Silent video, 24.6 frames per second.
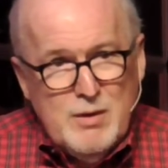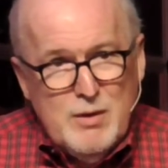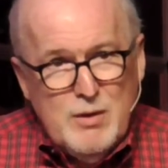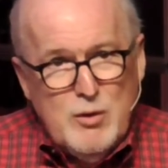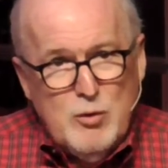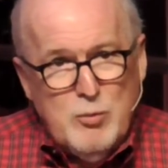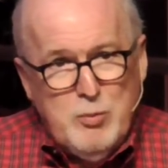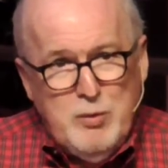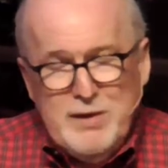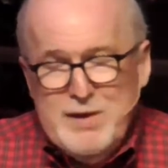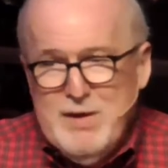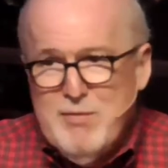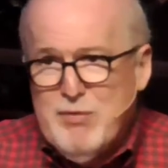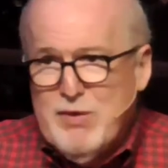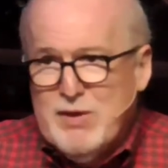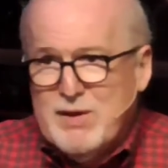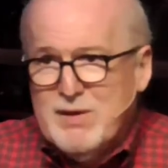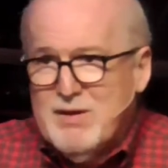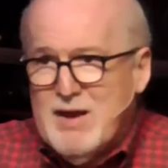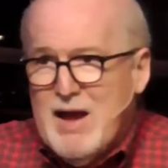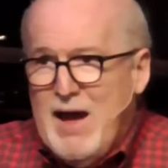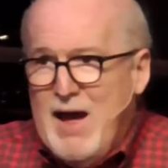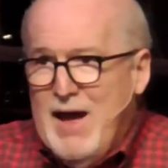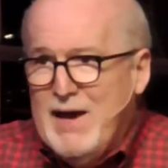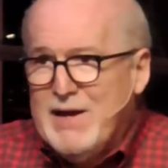who believe
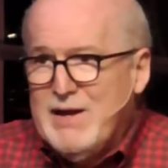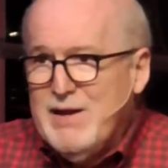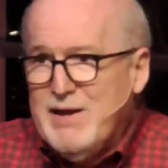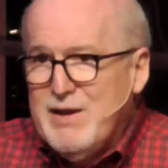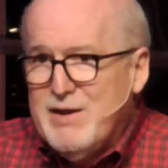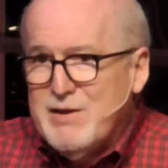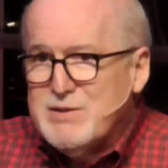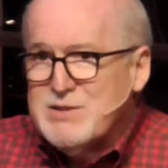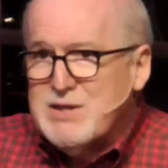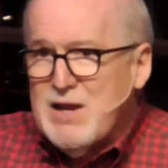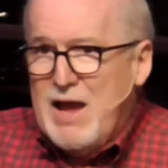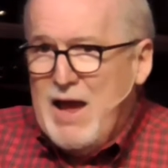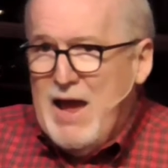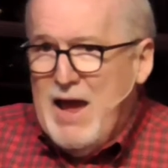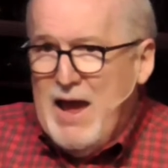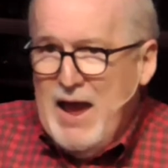that God is